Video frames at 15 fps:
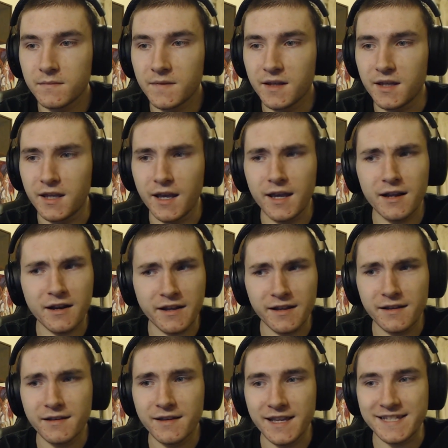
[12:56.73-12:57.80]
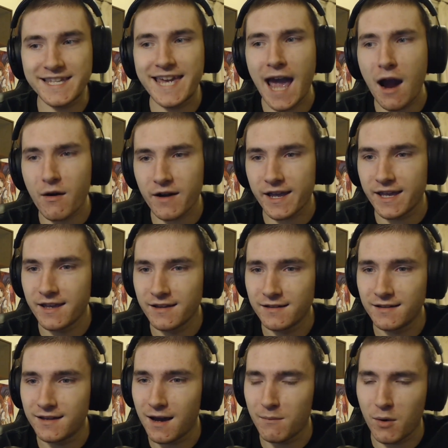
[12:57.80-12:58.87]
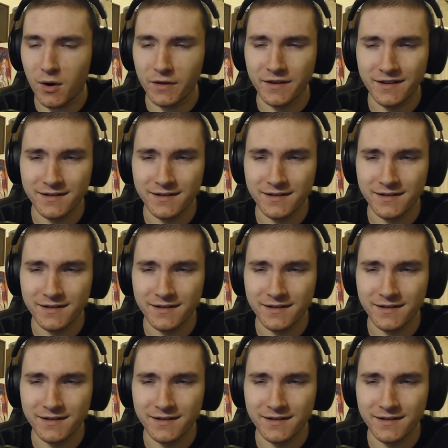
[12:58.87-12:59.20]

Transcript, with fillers: Geary, it's Gary. Come on.